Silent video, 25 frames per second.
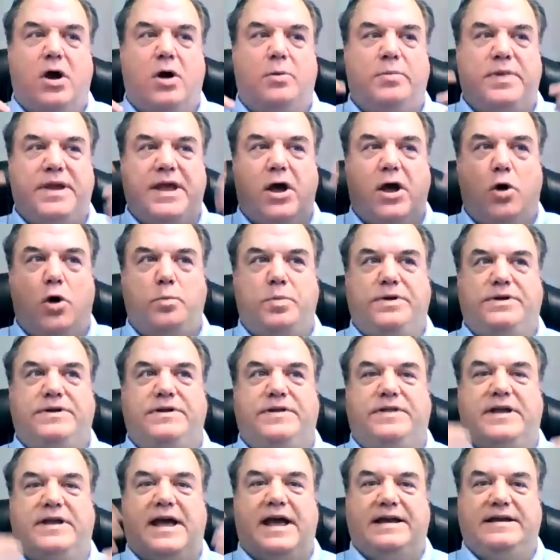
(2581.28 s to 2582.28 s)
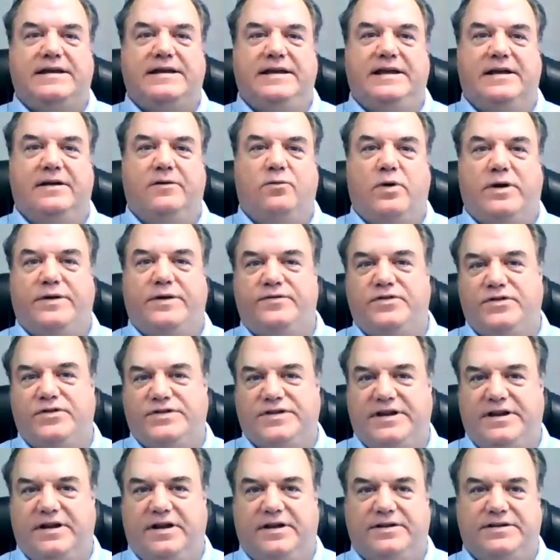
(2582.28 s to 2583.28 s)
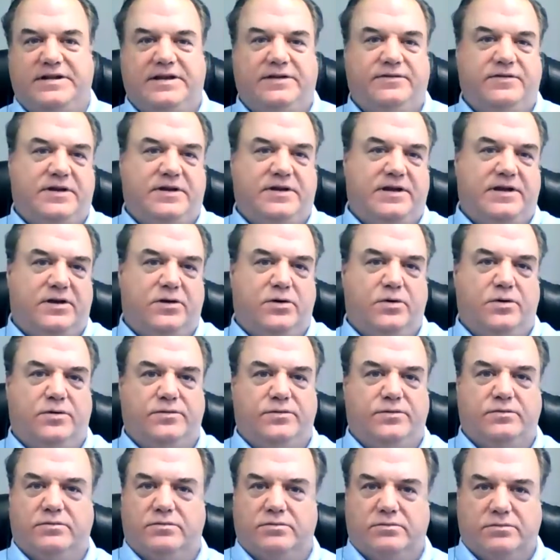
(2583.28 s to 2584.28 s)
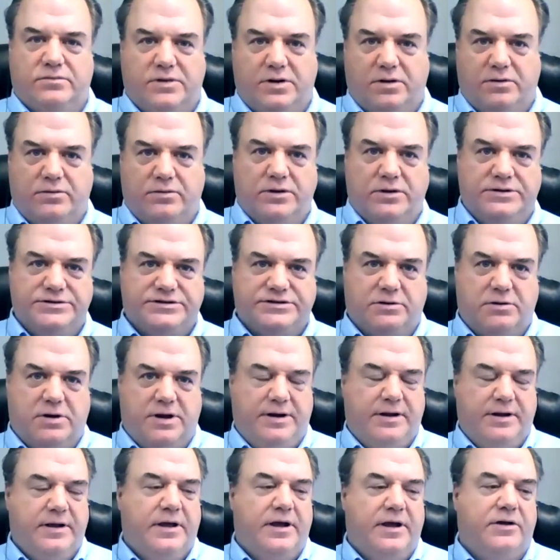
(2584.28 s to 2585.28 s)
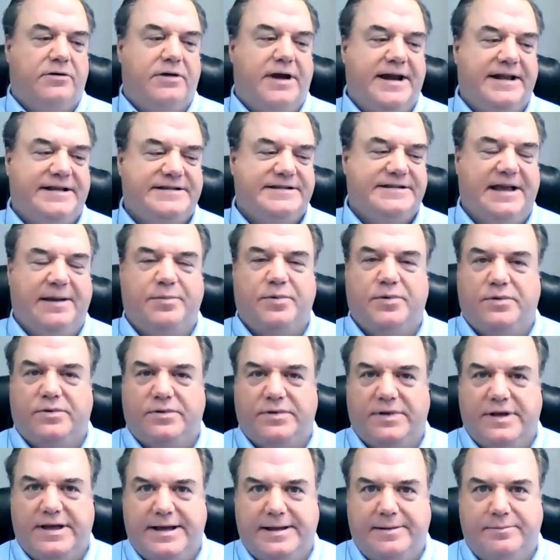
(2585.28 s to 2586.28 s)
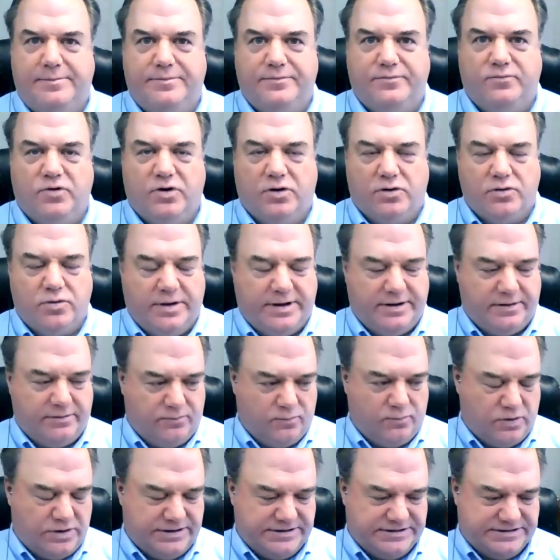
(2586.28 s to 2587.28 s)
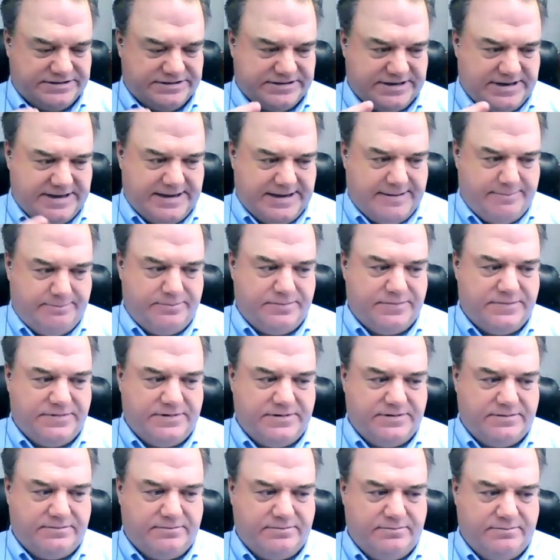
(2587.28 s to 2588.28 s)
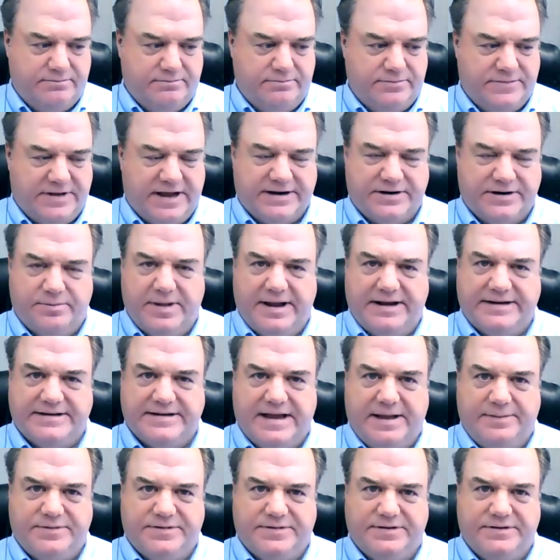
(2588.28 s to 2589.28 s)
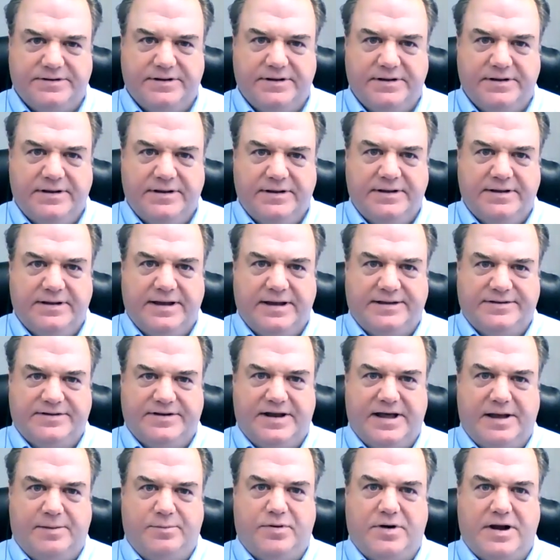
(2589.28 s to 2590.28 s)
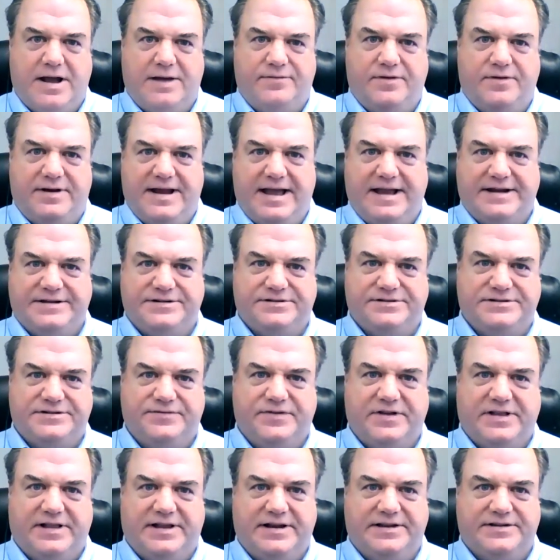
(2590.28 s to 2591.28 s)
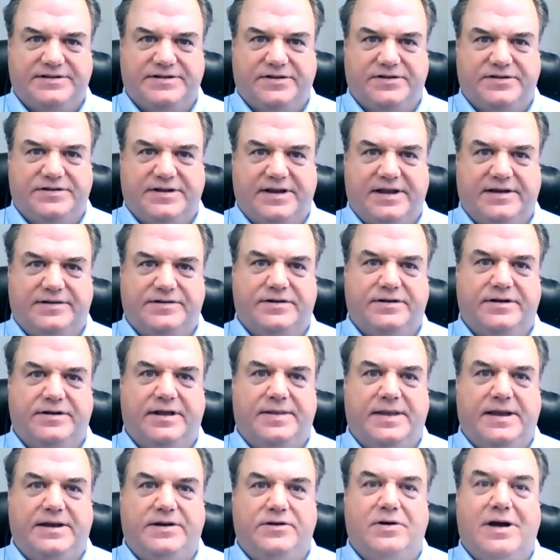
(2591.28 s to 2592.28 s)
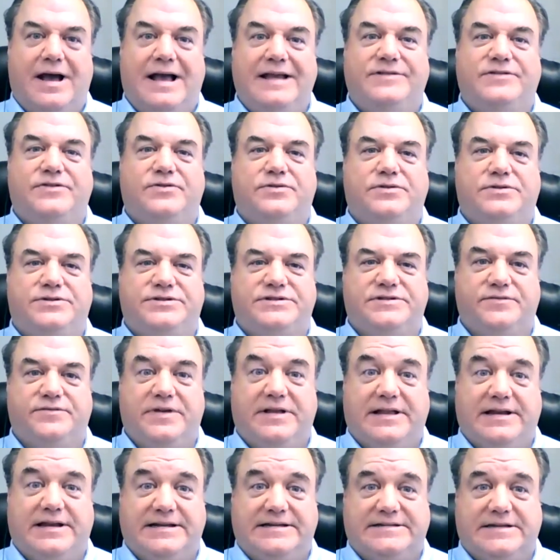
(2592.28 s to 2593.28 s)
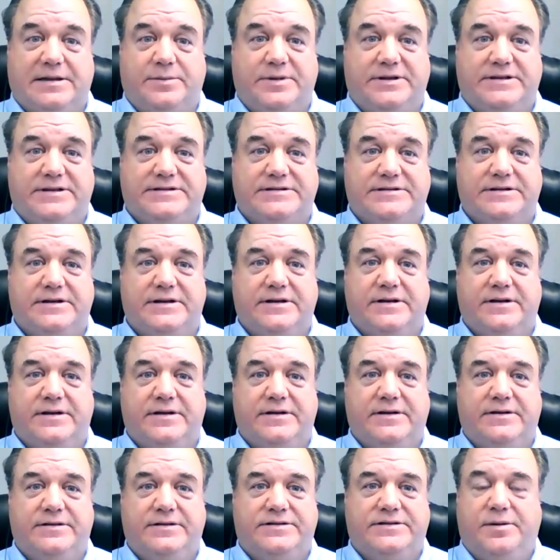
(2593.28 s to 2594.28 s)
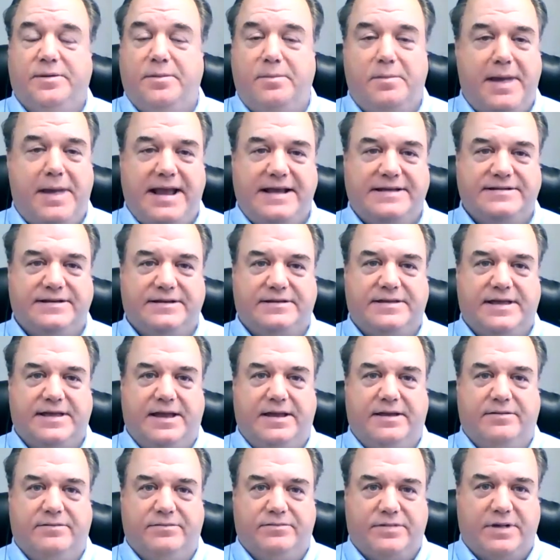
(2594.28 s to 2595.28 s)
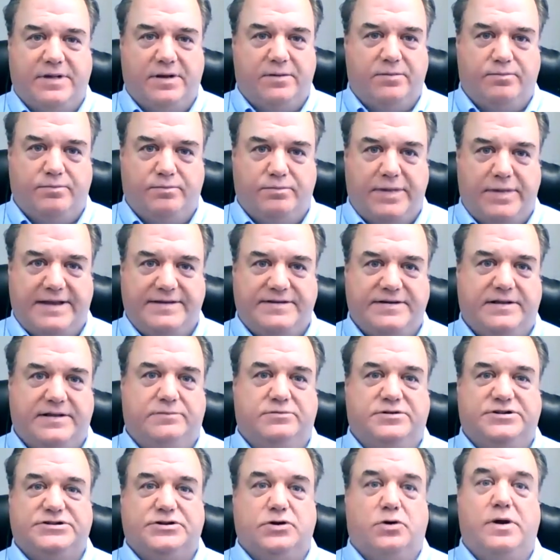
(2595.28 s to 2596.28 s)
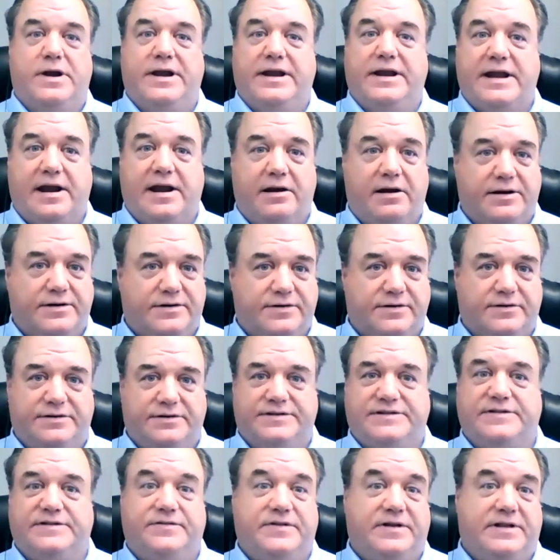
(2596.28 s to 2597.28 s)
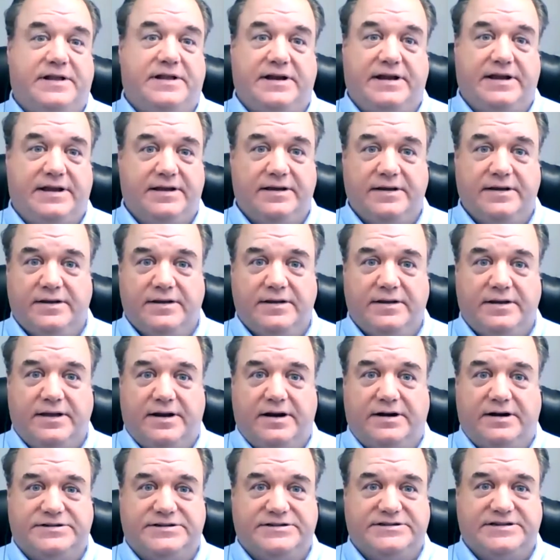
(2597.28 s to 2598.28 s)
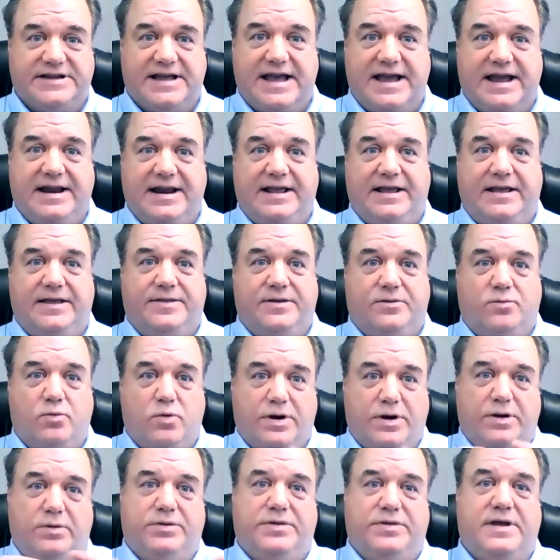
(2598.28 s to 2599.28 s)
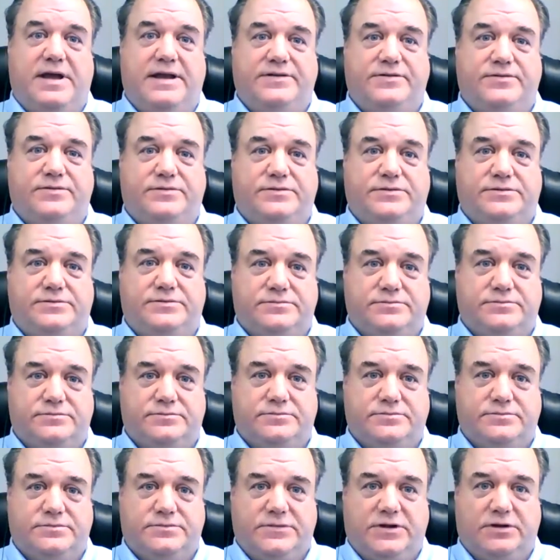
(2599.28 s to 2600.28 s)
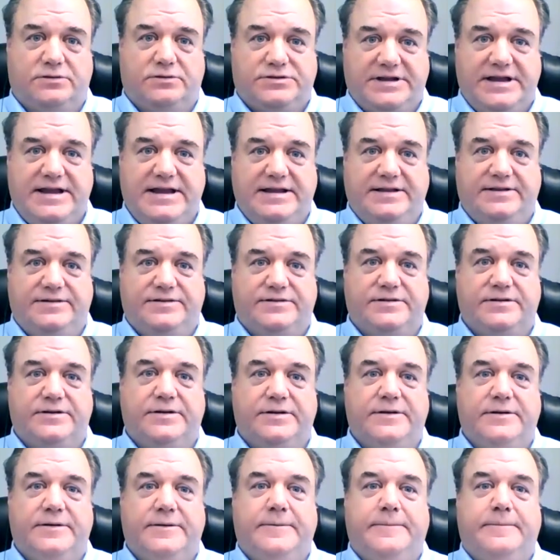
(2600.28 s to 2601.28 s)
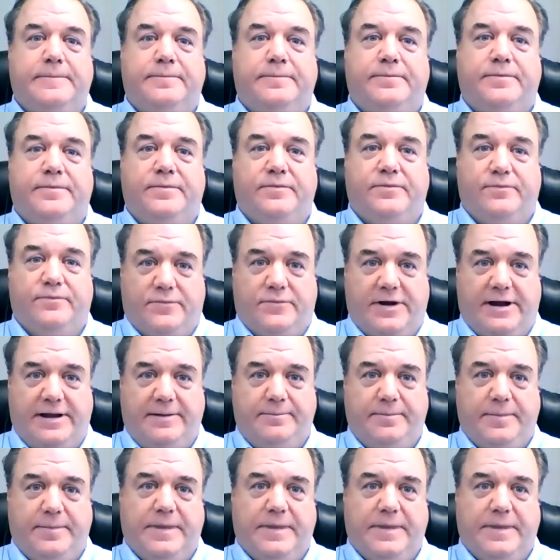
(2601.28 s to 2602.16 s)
be open to the idea. What have you seen on TV? Who, so on. A great example, real quick, was Dr. Mike Thompson has a nonprofit, National Civility Association, and they do high school civility summits. It's an amazing thing. They basically restoring character and civility in our society, and they're working with high school, teens, right?